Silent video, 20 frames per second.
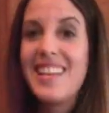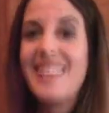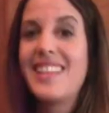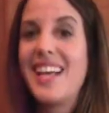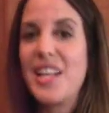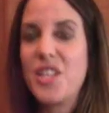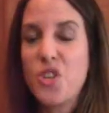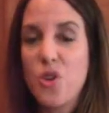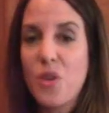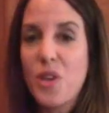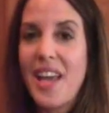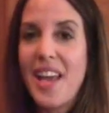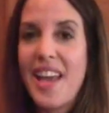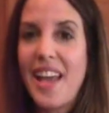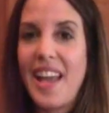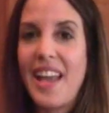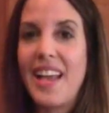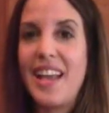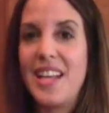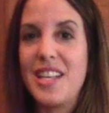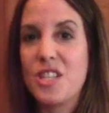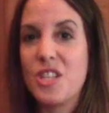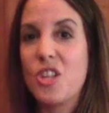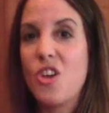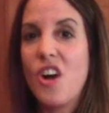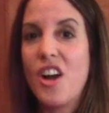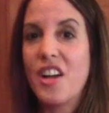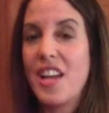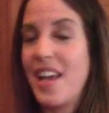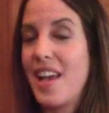that's okay, as
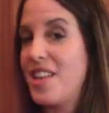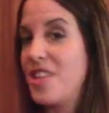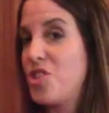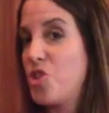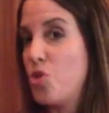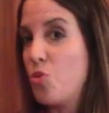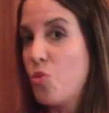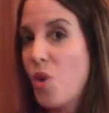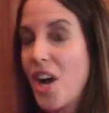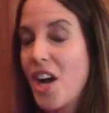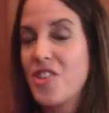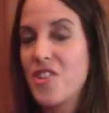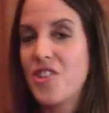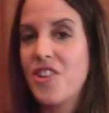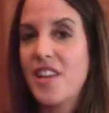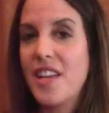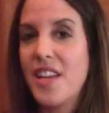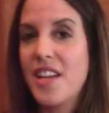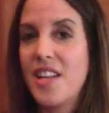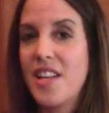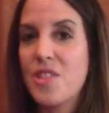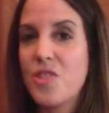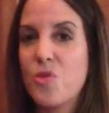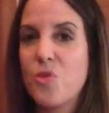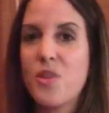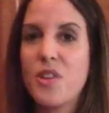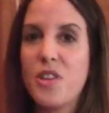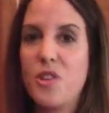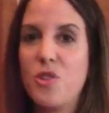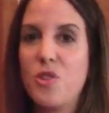long as you wash your hands
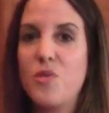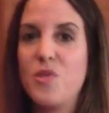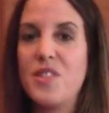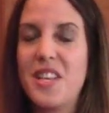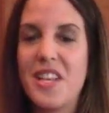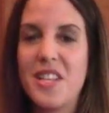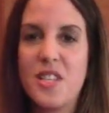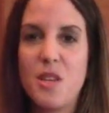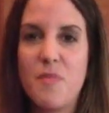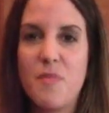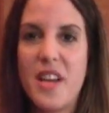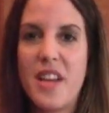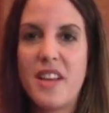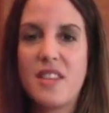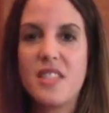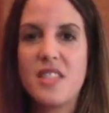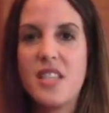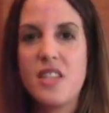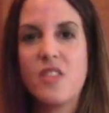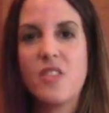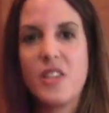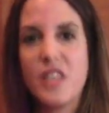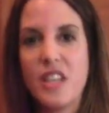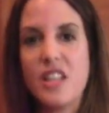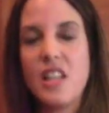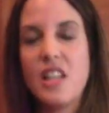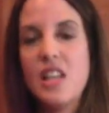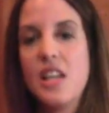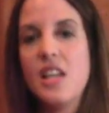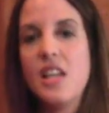or you use
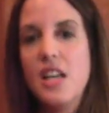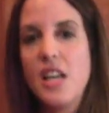antibacterial